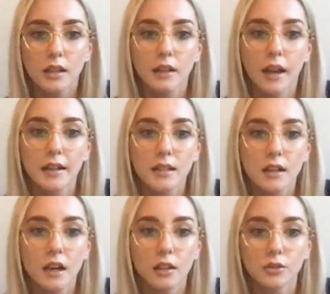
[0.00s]
in the
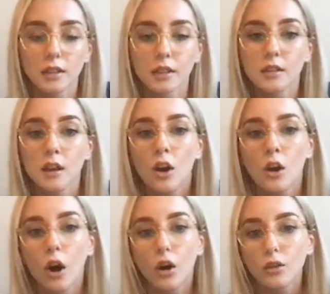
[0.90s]
1800s
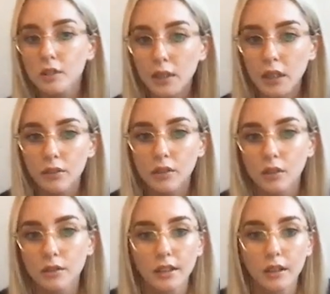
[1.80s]
ultimately
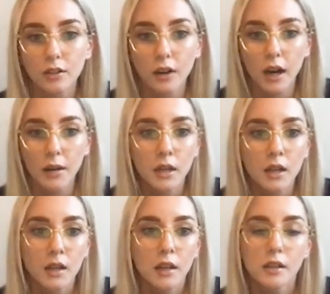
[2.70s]
resulted in crime.
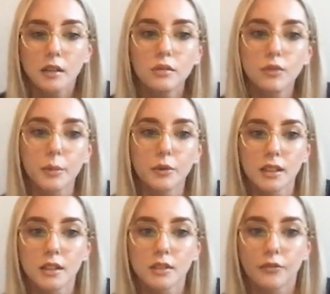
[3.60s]
This is
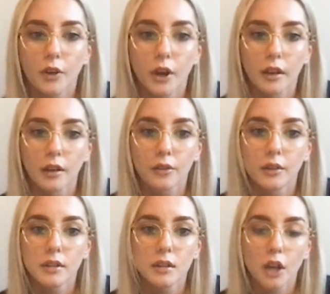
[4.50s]
represented further through
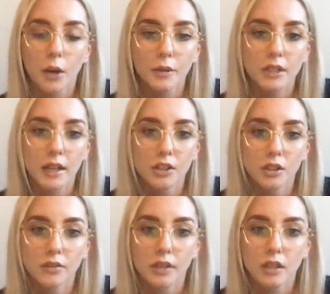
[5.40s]
his interpretation
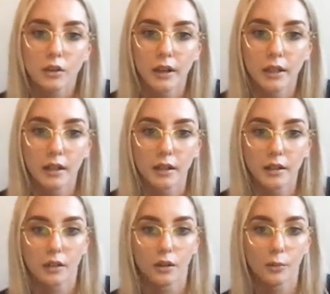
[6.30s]
of Victorian
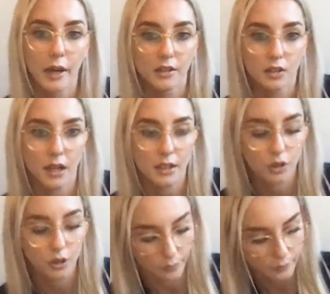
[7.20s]
London on page 92.